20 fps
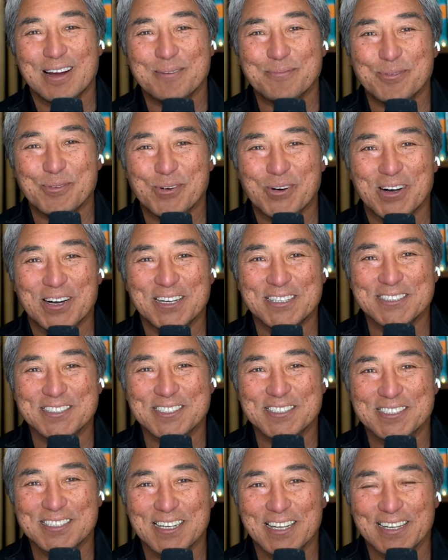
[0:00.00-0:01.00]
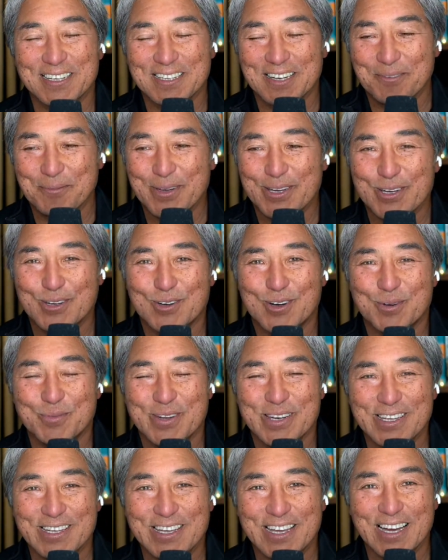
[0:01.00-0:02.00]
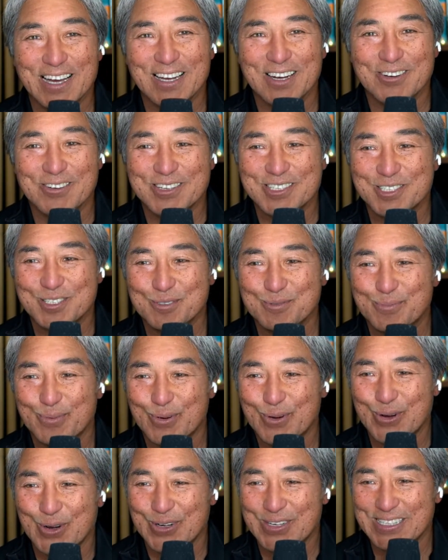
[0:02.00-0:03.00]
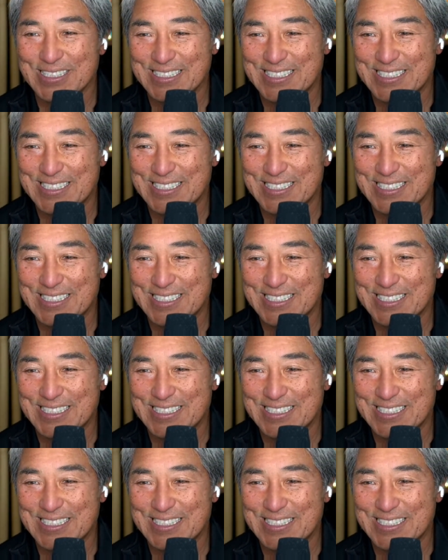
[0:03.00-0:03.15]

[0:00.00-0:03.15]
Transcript: Apple Watch and let me know how many calories you burn